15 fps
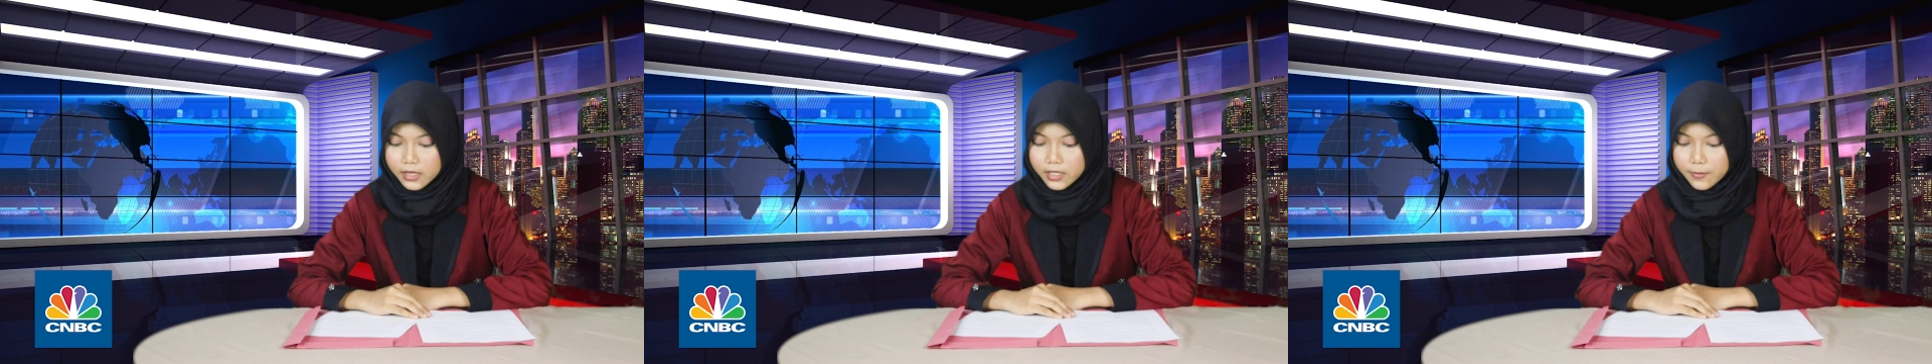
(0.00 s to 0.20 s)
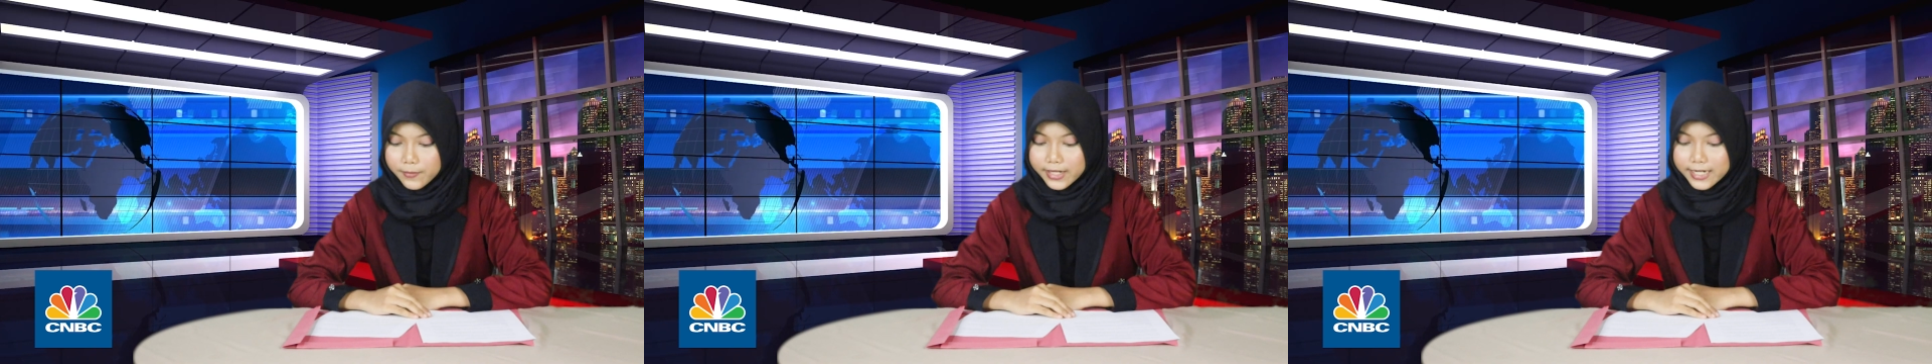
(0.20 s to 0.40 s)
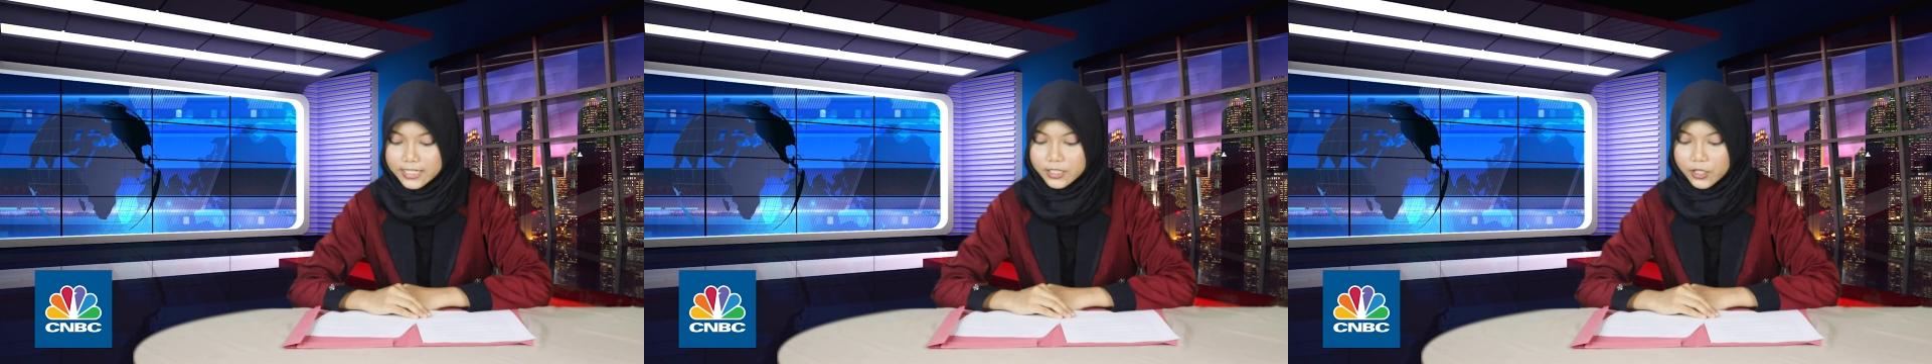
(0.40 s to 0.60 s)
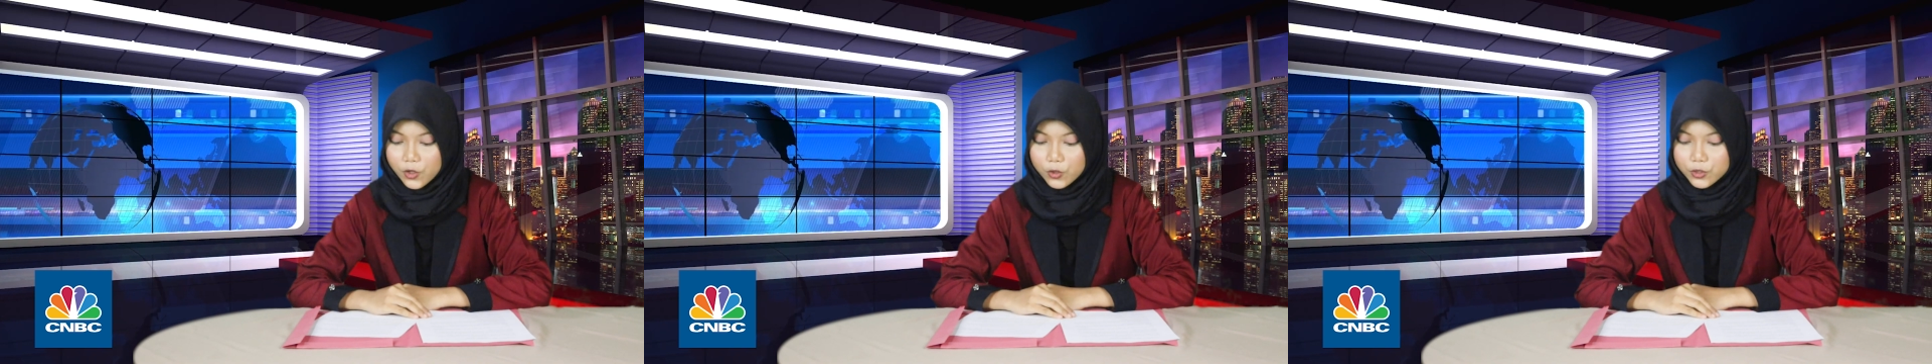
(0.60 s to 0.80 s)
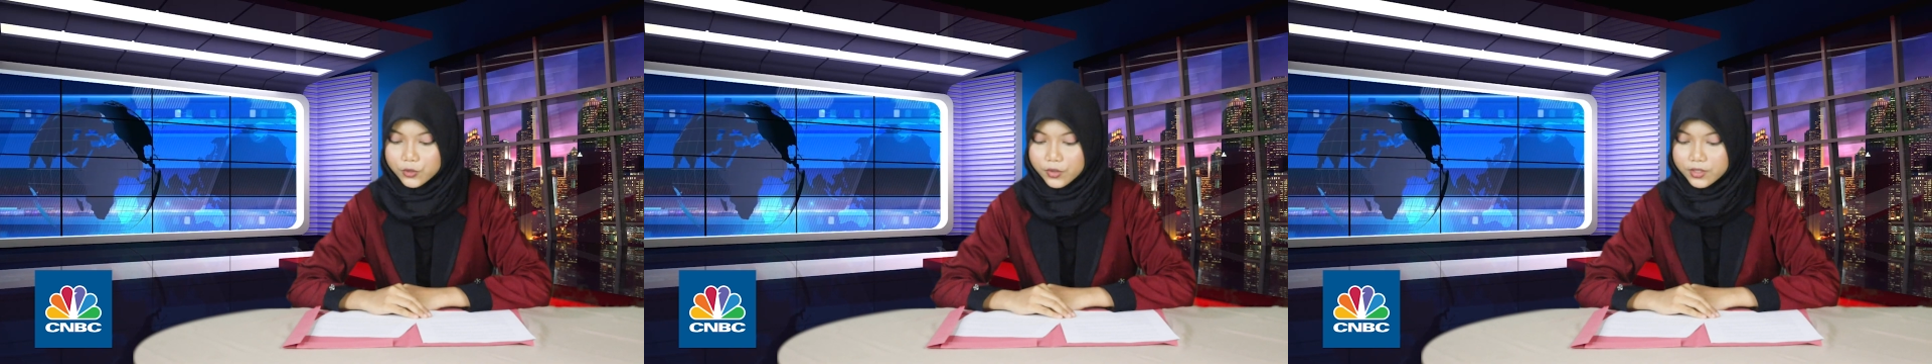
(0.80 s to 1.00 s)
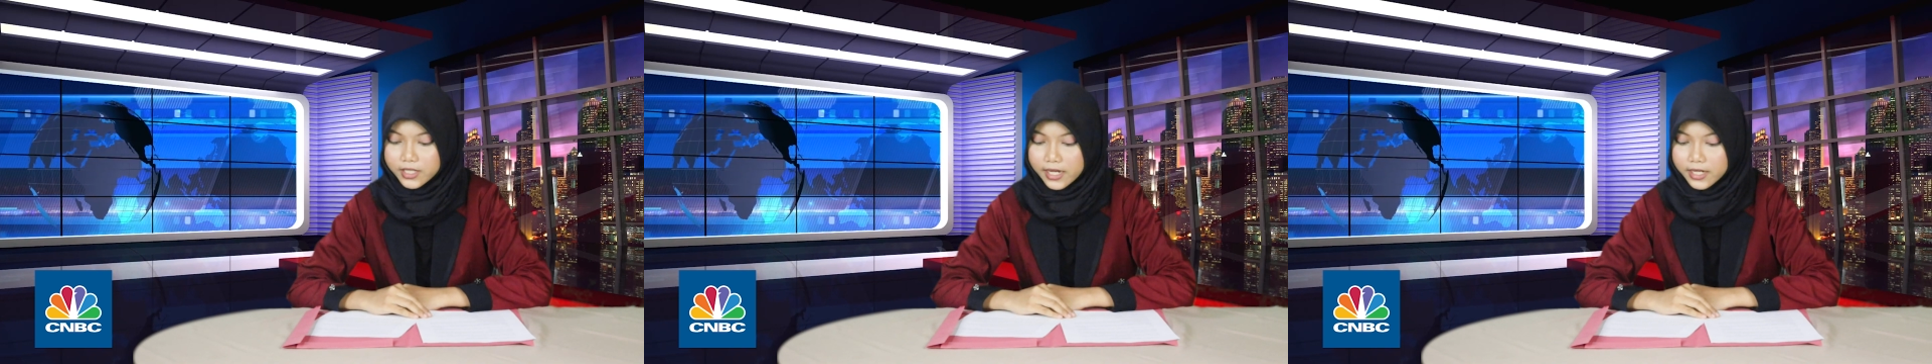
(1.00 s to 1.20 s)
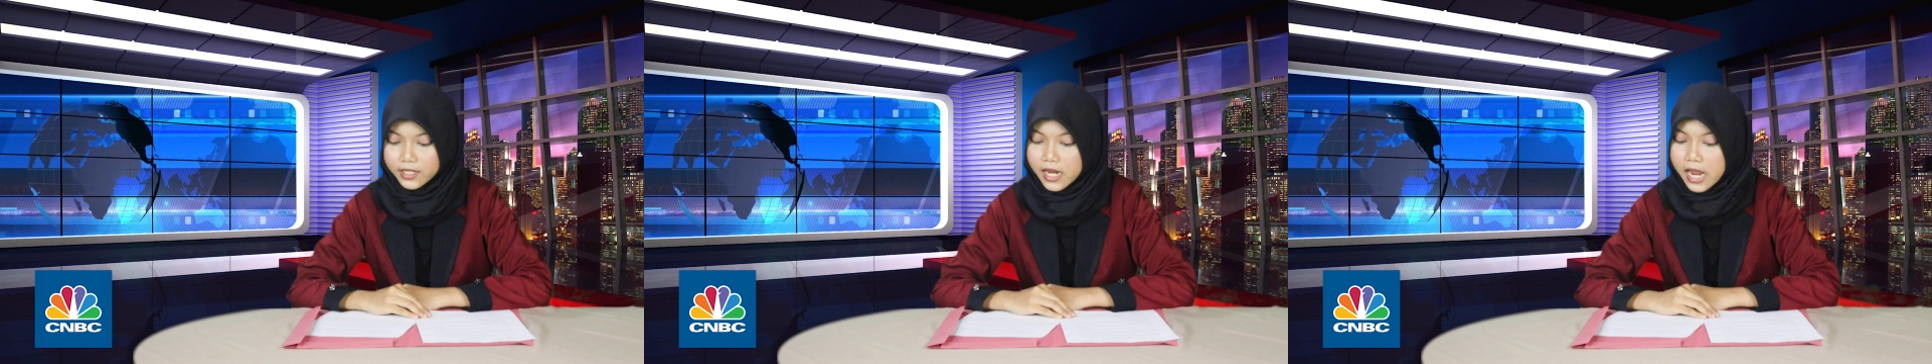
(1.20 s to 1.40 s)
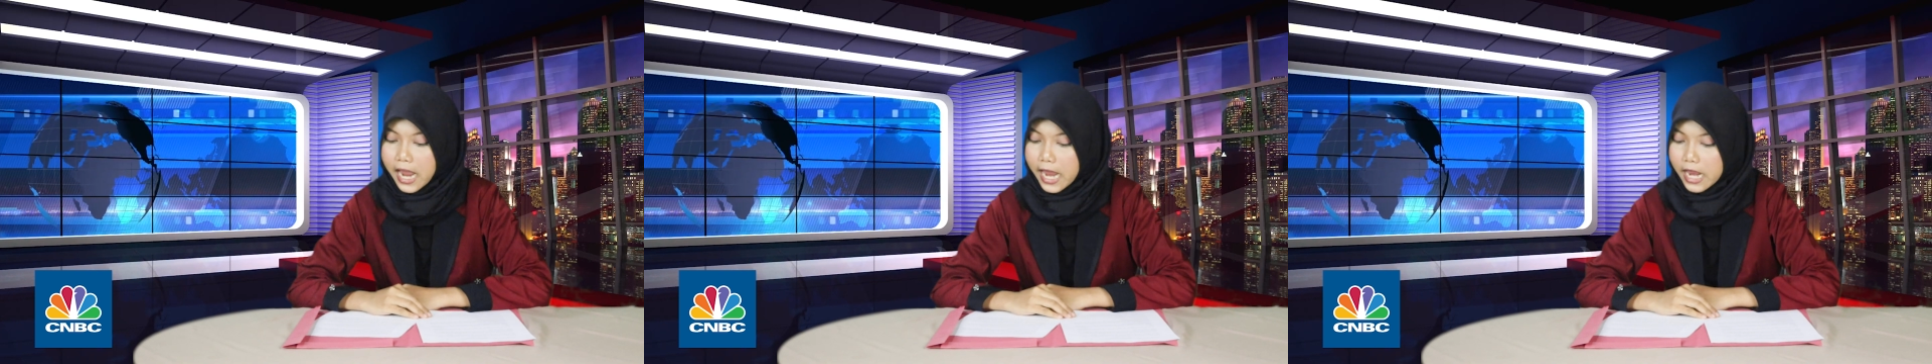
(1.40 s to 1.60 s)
The minister also said